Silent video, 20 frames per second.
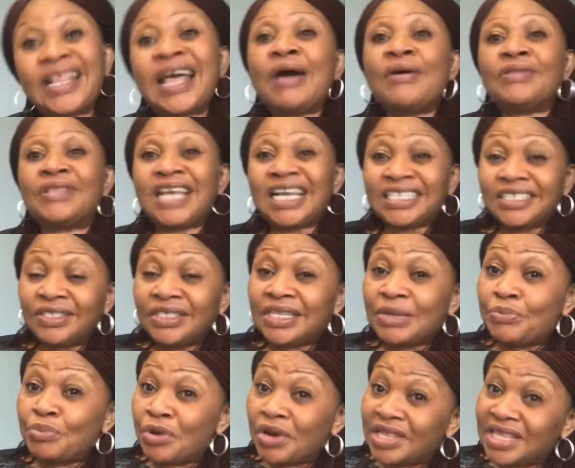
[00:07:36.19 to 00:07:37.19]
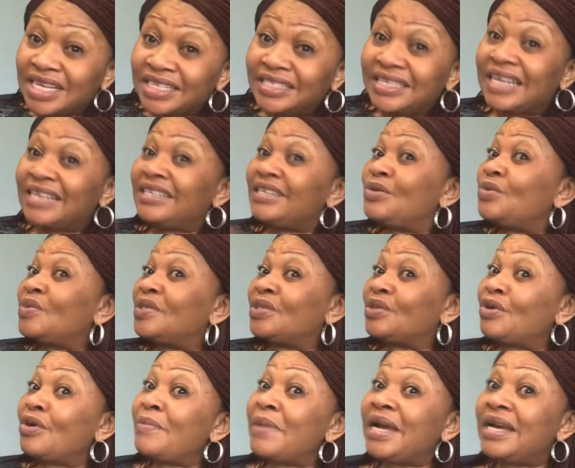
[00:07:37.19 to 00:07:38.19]
Now, that's the brothers that didn't want to
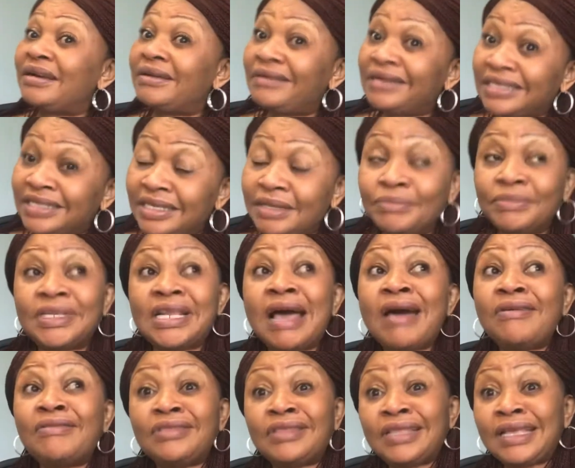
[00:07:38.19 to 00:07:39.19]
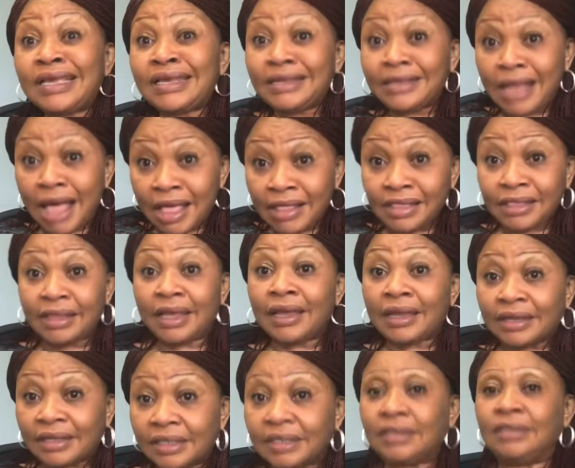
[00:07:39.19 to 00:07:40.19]
come and greet him. Now they
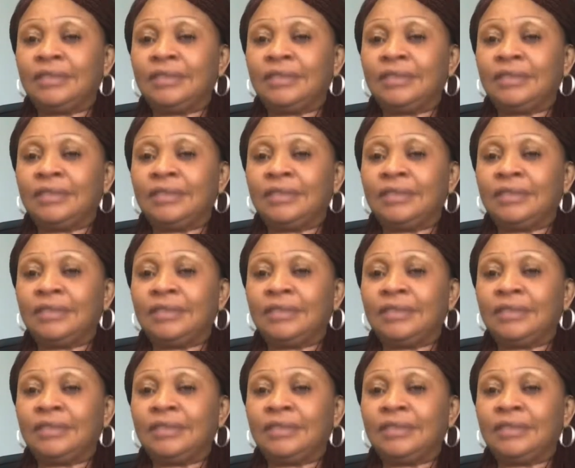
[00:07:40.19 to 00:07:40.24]
landed